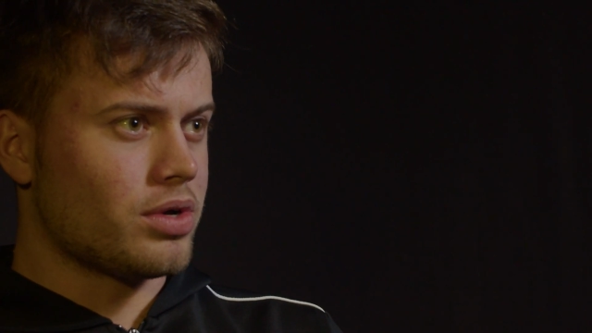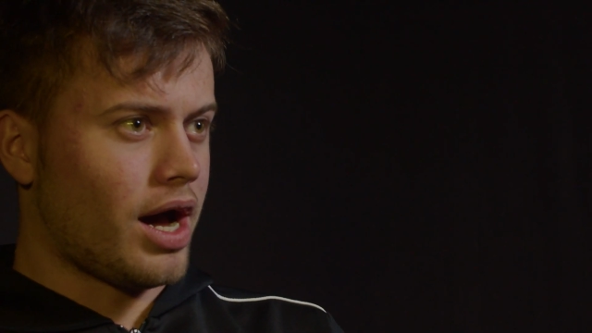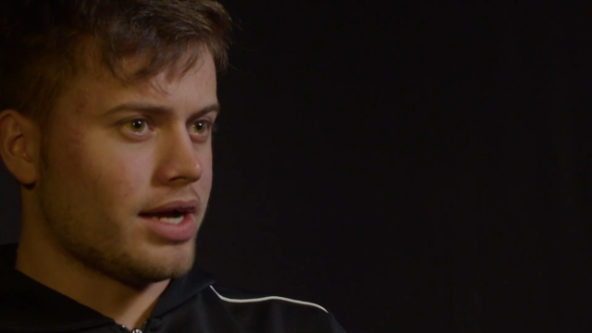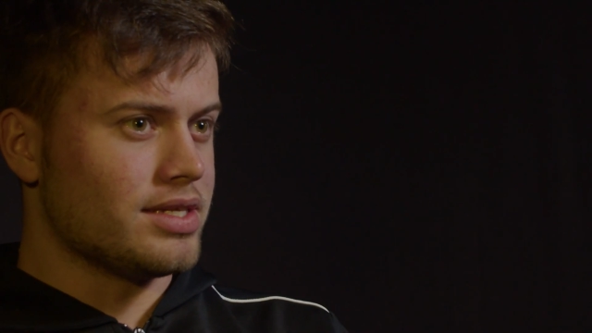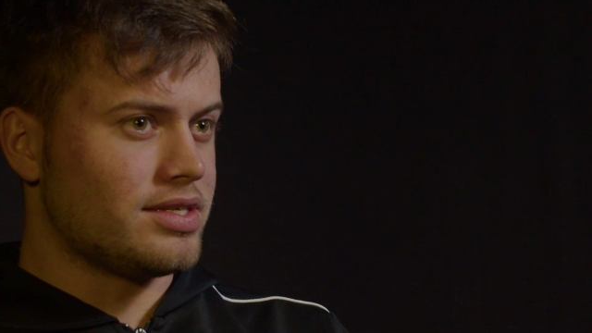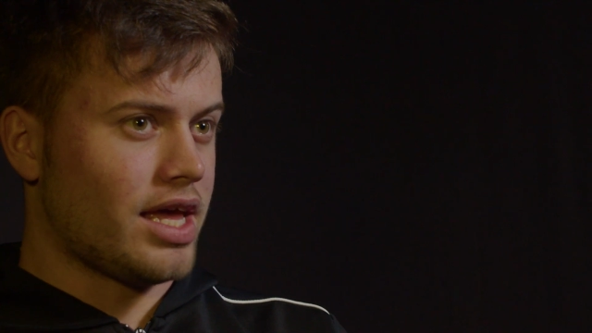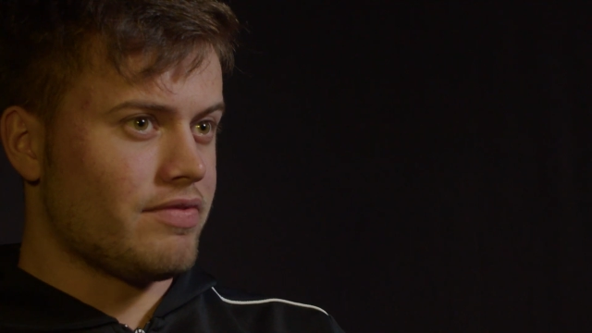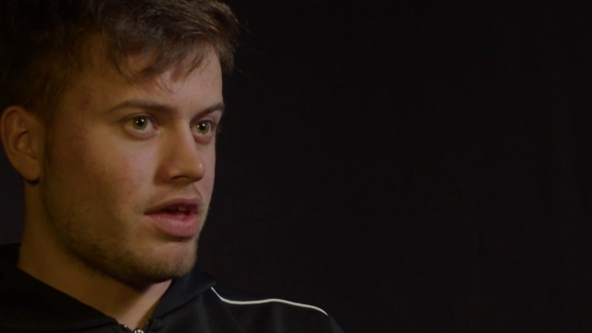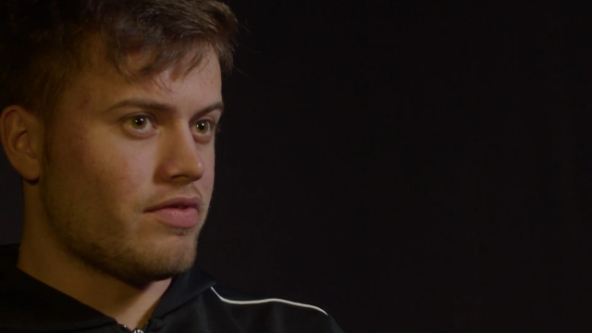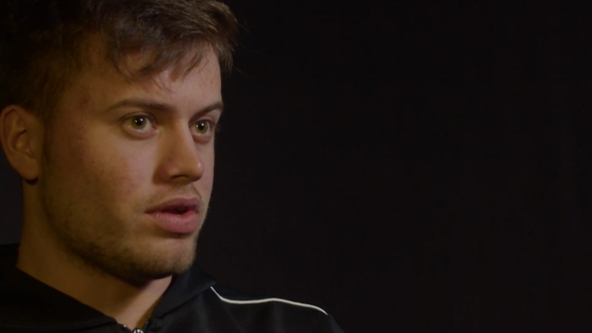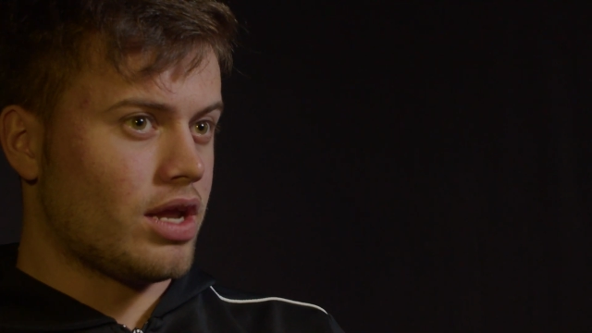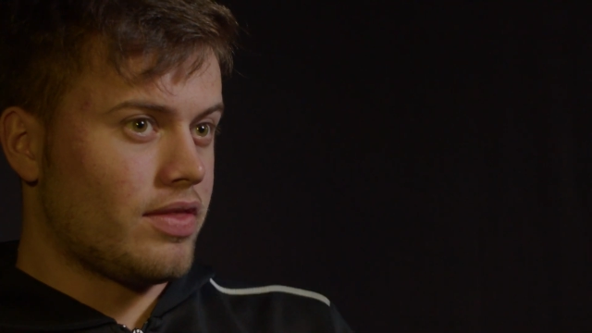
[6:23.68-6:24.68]
guidance they've
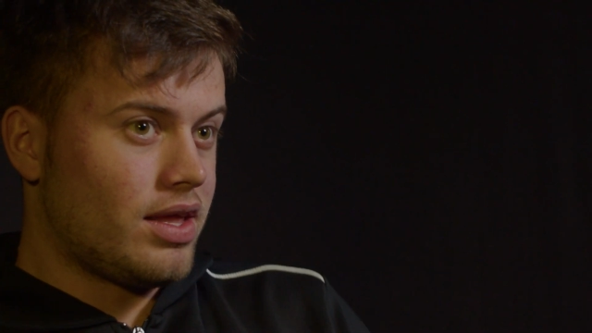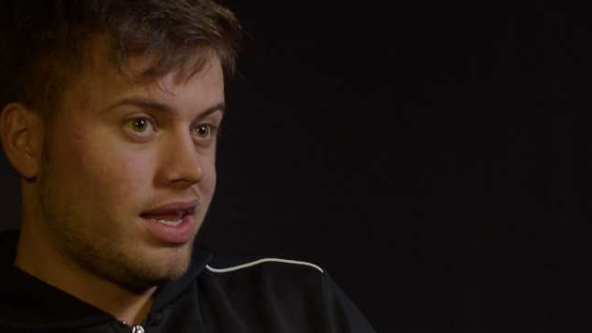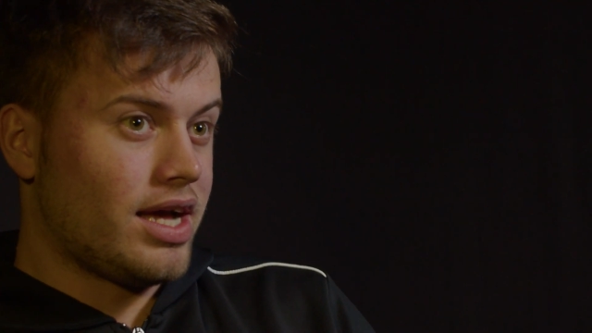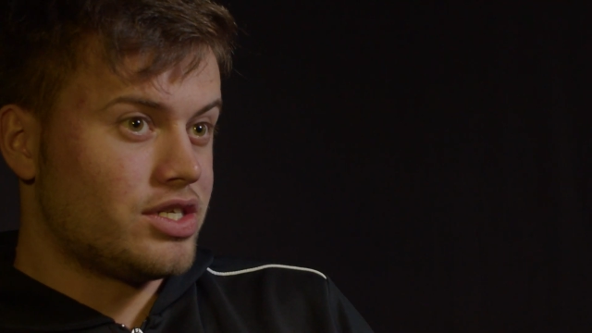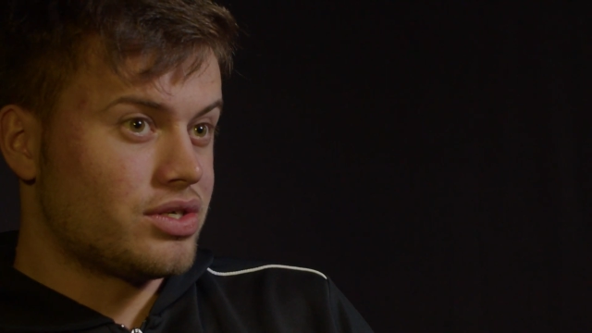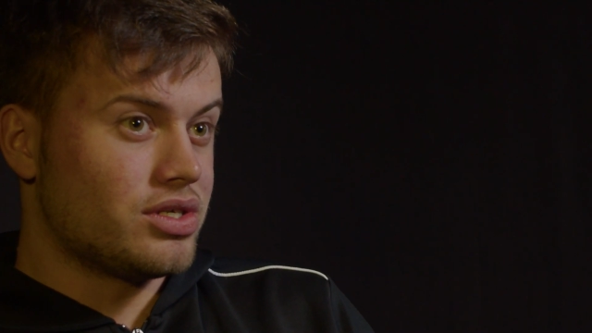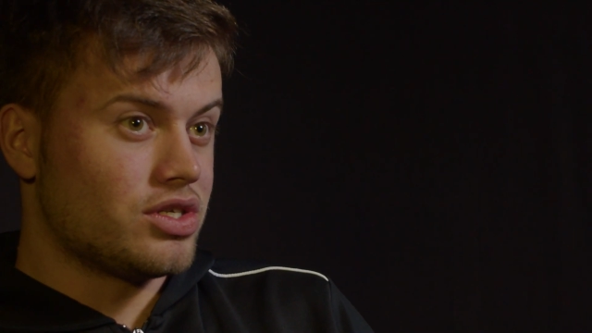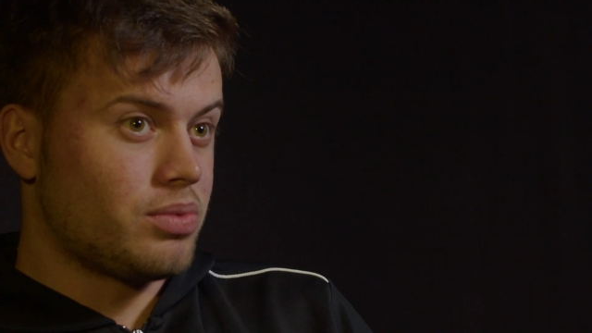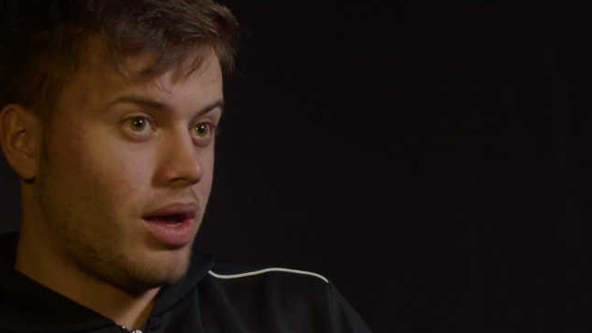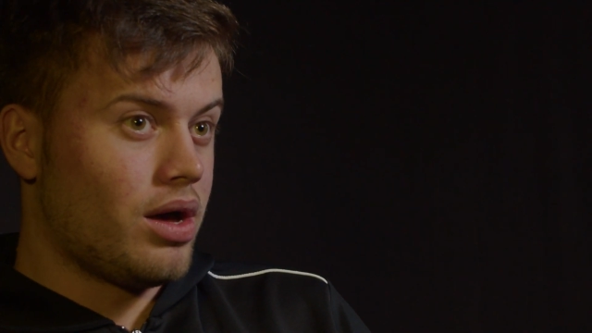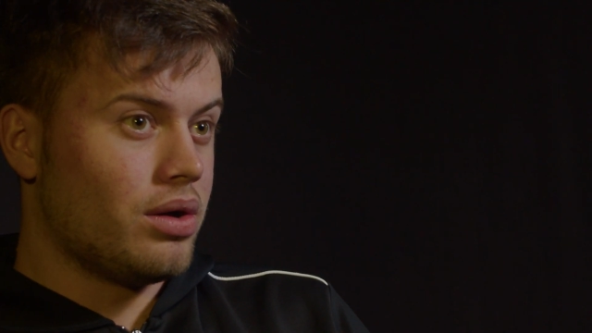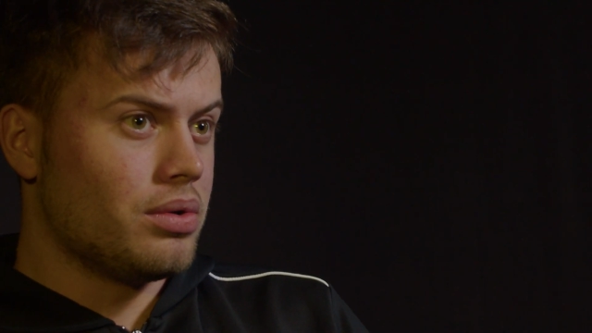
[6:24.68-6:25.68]
given, and then lecturers as
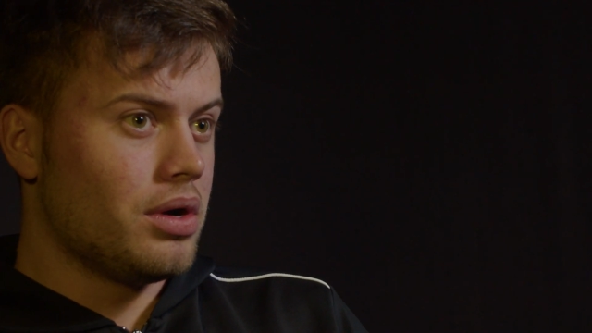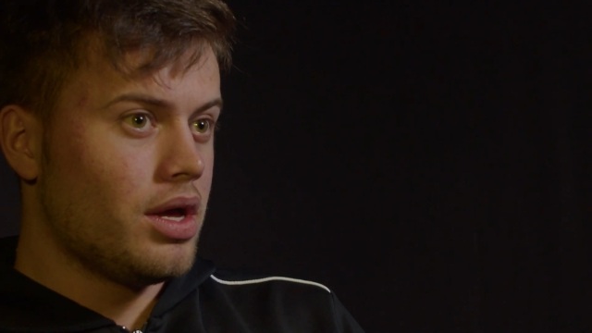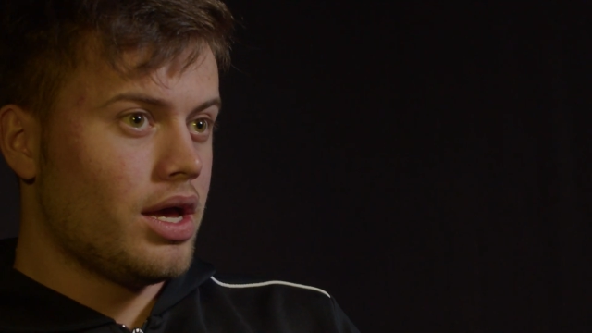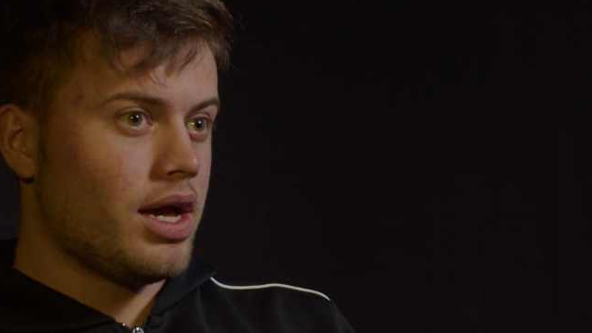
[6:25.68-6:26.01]
well.